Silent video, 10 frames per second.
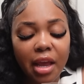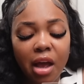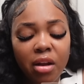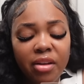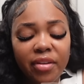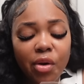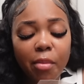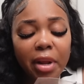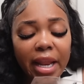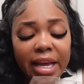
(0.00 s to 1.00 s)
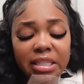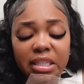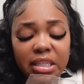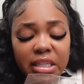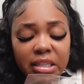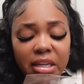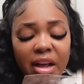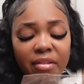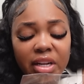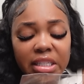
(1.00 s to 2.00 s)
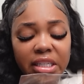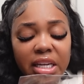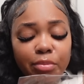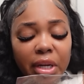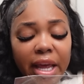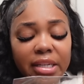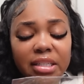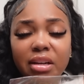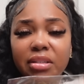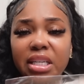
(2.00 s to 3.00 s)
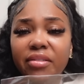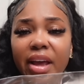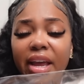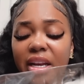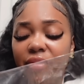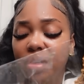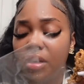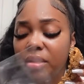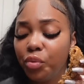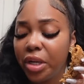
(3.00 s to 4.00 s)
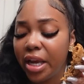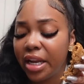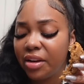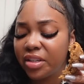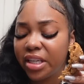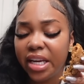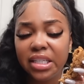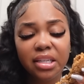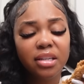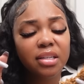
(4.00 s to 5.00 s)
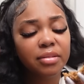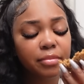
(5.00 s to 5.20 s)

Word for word: I don't even know what molasses is. I've only seen molasses on TV. I ain't never cooked with it. I ain't never tasted it.